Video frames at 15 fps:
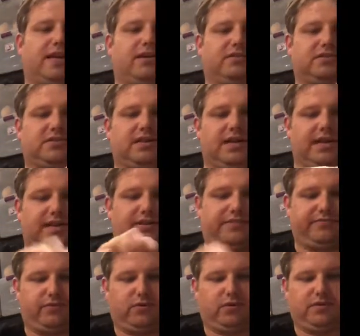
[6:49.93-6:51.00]
outside as
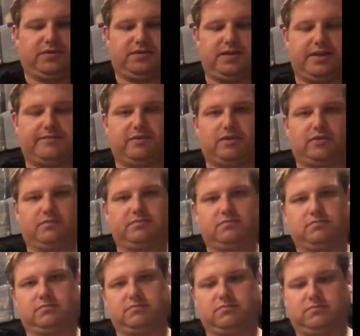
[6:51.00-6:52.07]
far as having a
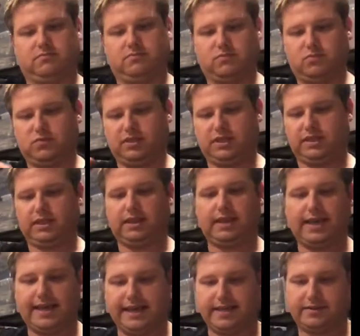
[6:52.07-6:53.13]
really
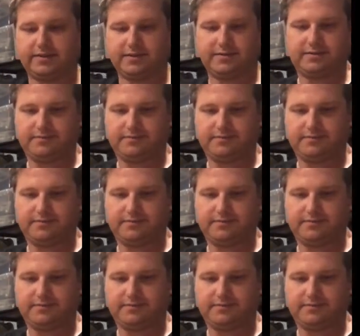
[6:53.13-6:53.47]
late,